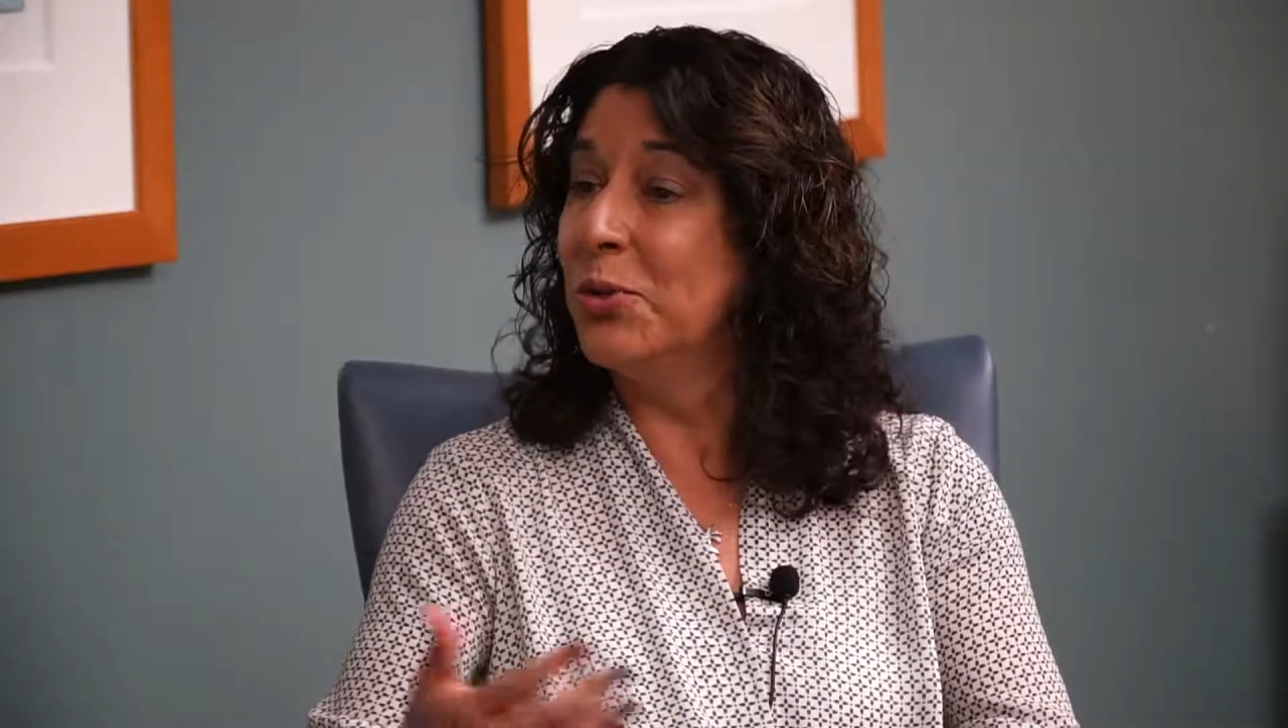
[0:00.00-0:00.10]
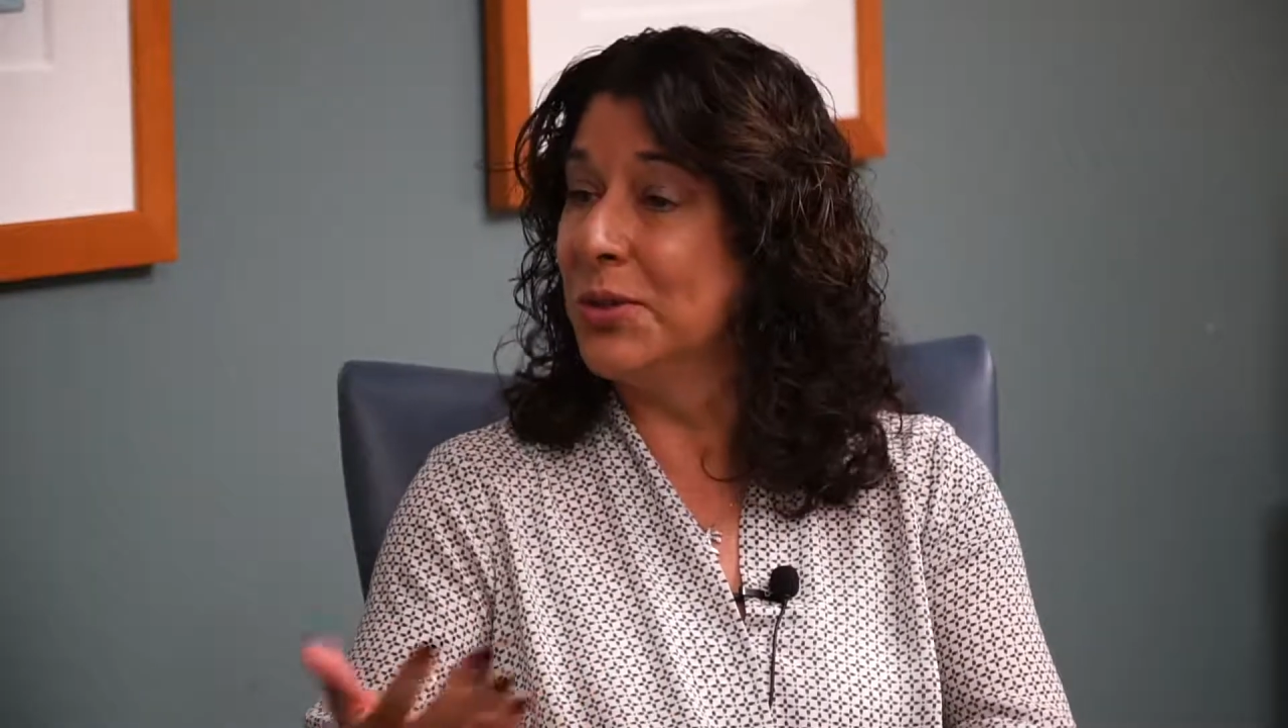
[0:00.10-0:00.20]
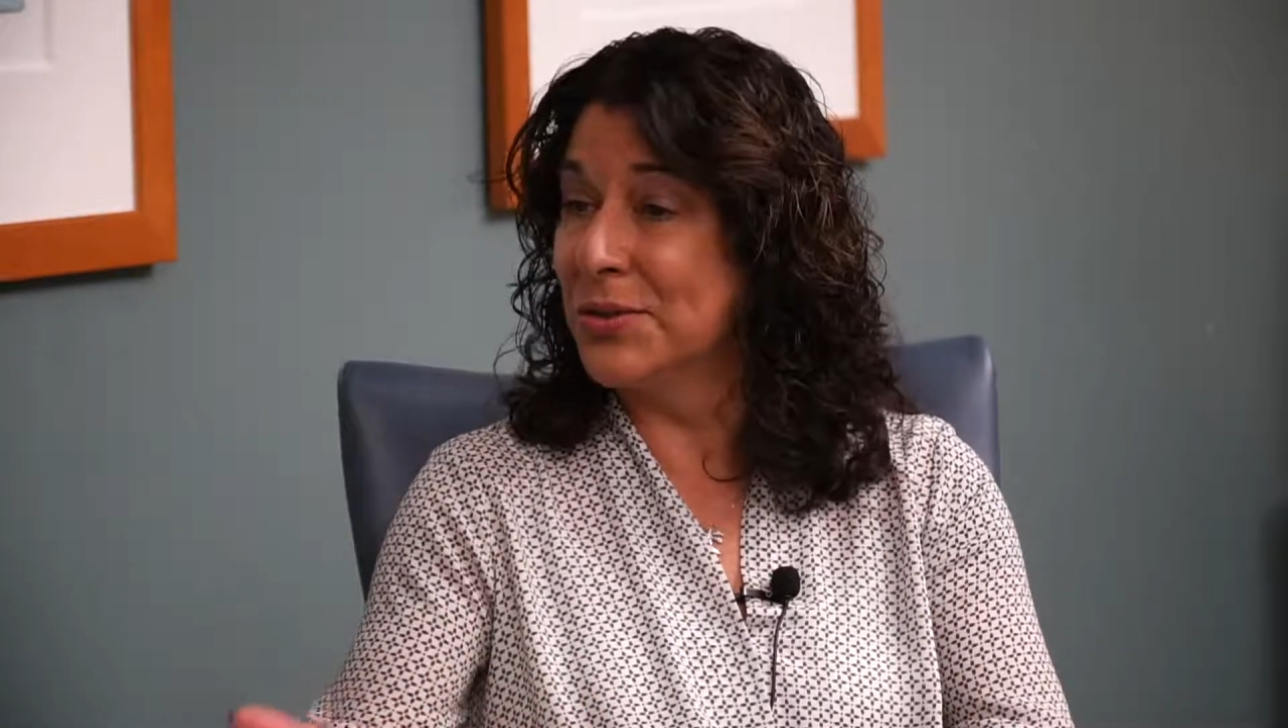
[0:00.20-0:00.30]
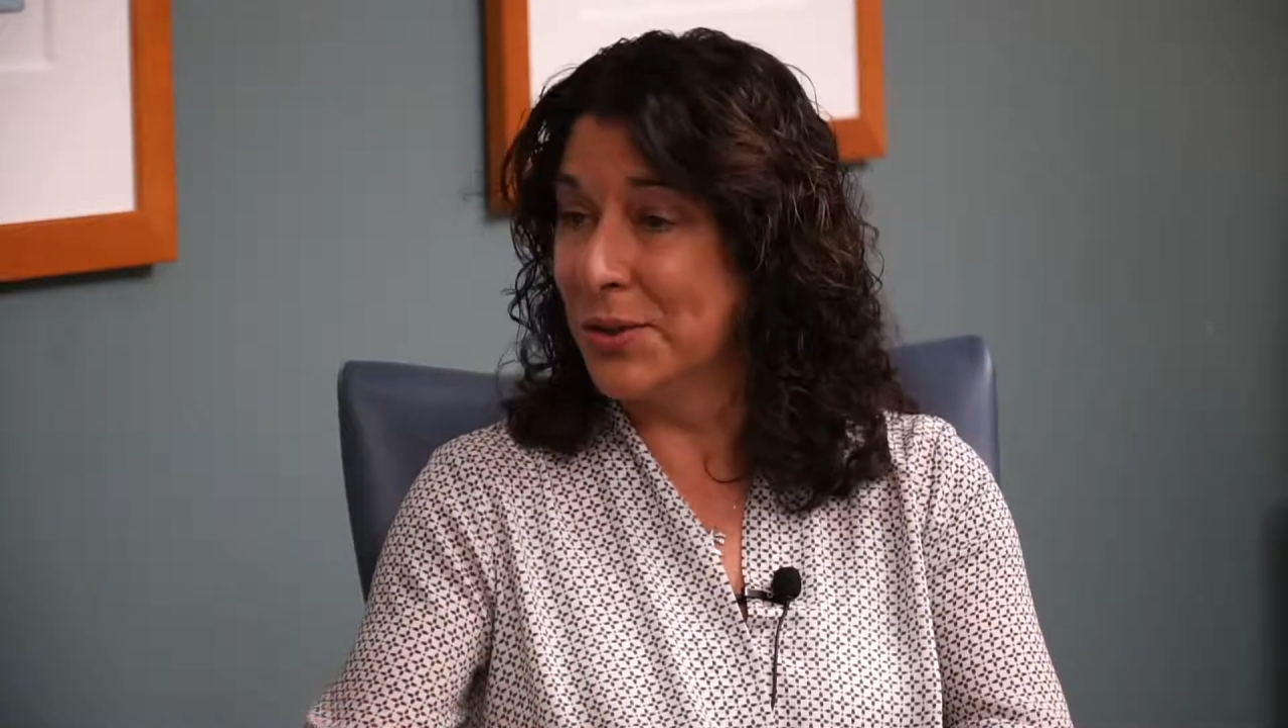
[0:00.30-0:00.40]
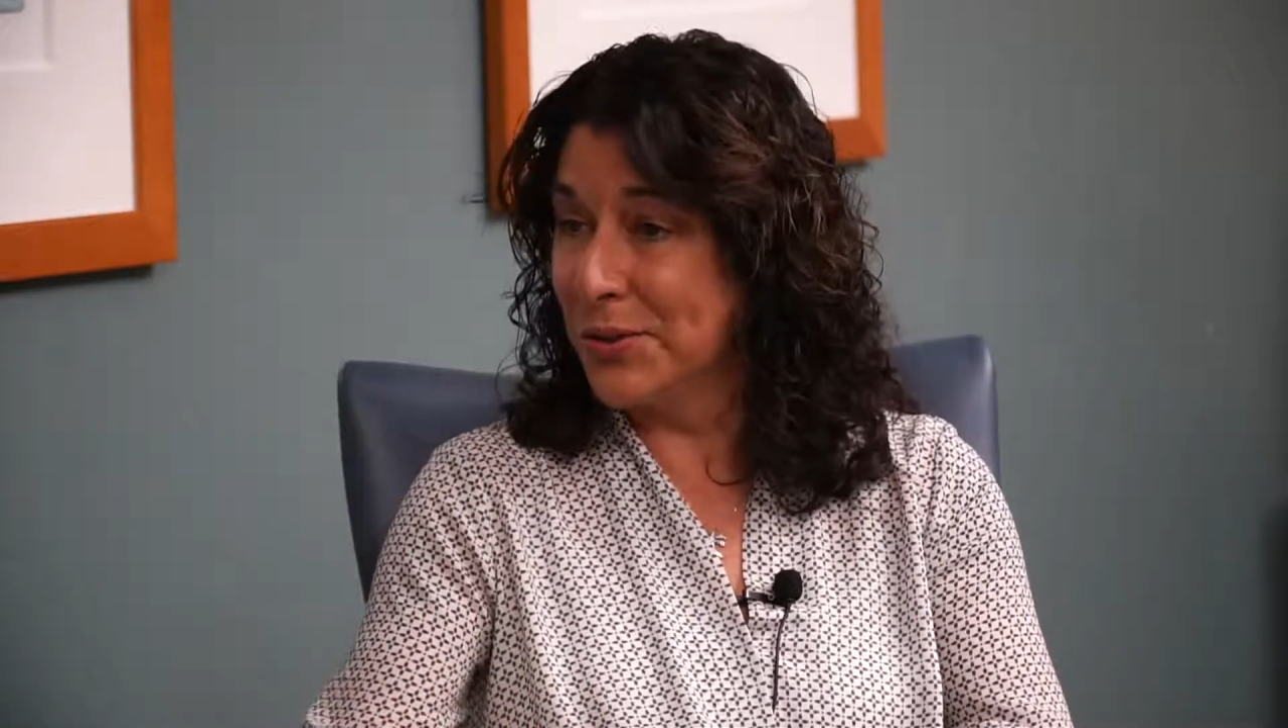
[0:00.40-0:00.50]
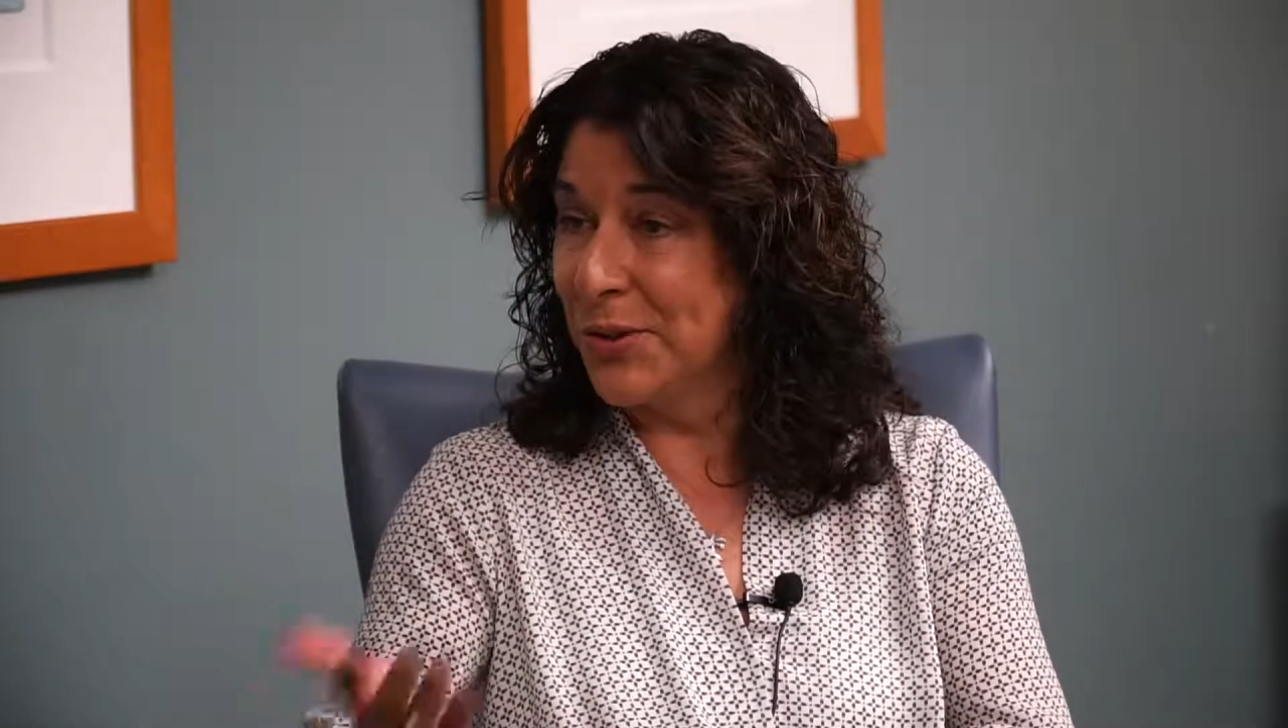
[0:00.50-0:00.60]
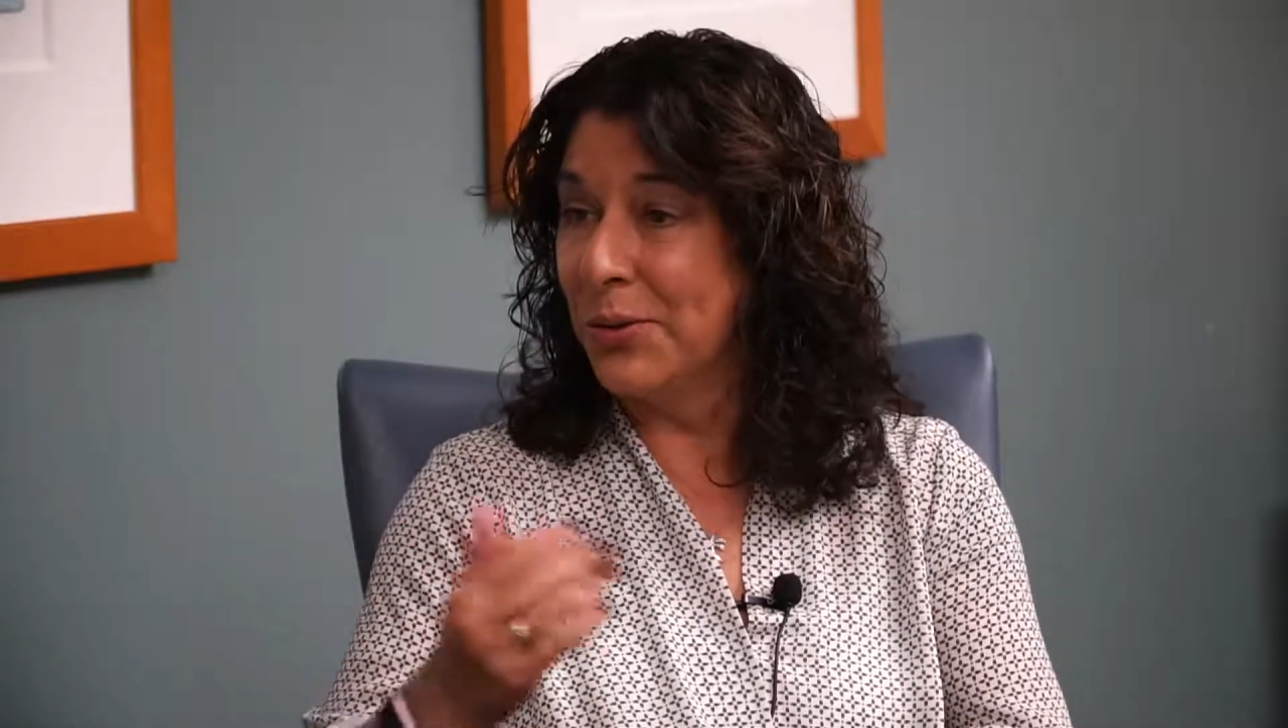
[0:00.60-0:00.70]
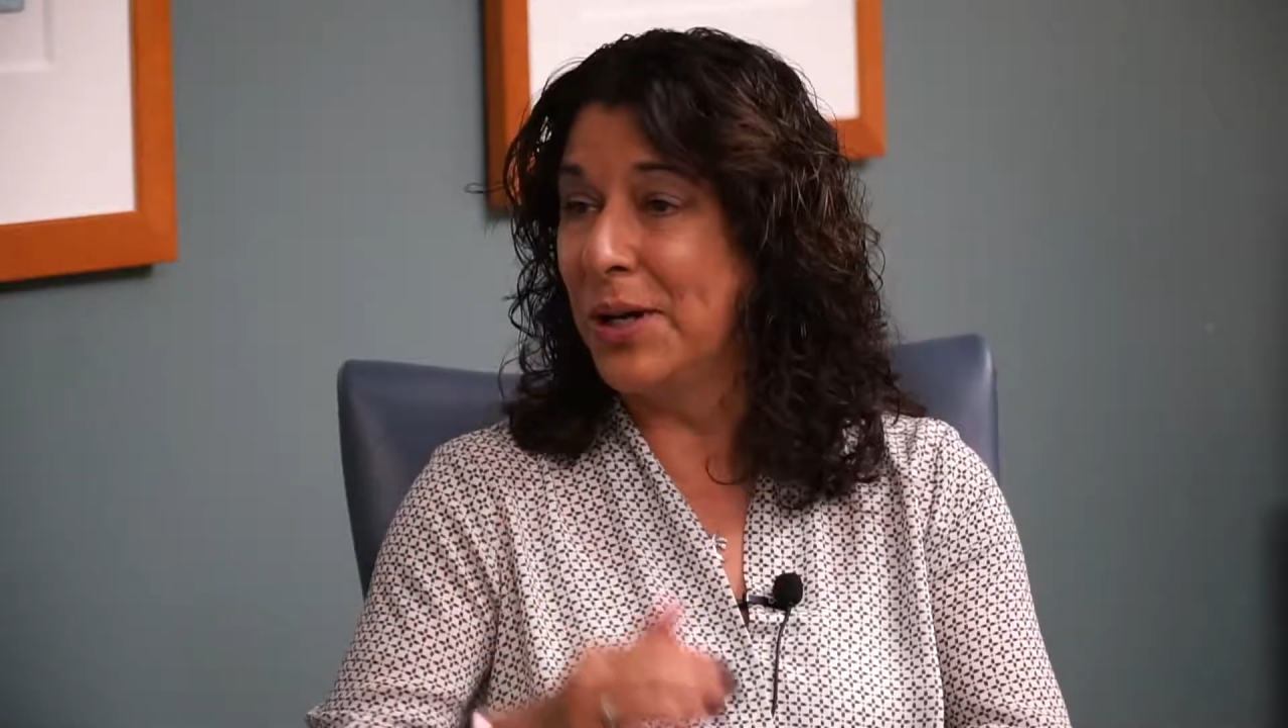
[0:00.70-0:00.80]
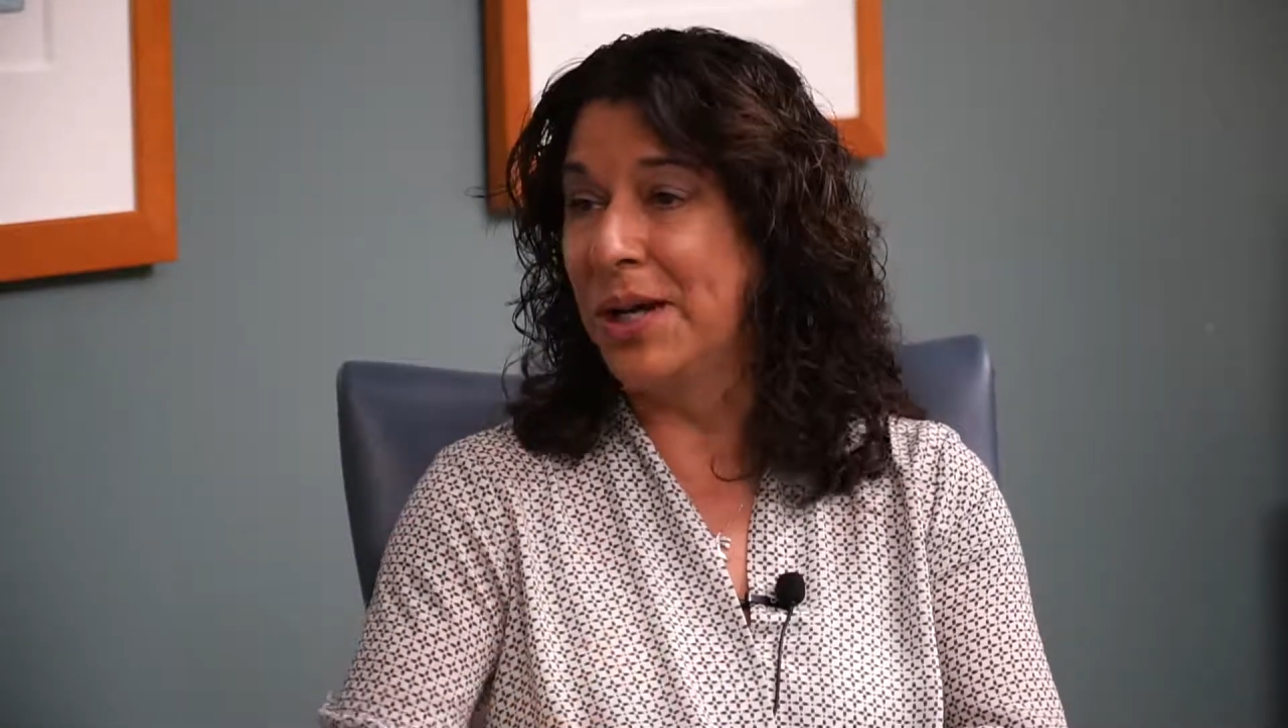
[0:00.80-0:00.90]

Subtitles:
who is also